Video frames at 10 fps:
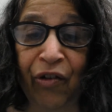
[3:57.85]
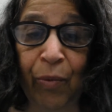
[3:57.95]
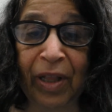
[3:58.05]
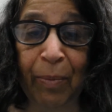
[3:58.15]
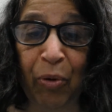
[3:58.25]
so
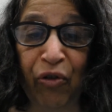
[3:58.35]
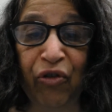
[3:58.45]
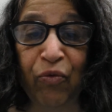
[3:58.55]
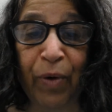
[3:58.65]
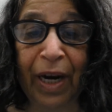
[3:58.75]
when the
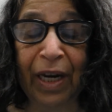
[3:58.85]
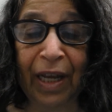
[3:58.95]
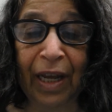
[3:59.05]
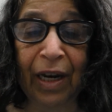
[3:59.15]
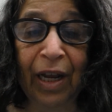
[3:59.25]
person reading
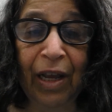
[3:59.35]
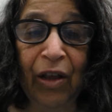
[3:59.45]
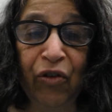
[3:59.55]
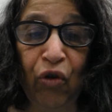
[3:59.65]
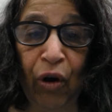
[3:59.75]
it
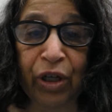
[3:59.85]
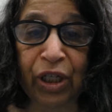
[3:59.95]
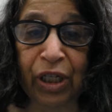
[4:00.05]
talks to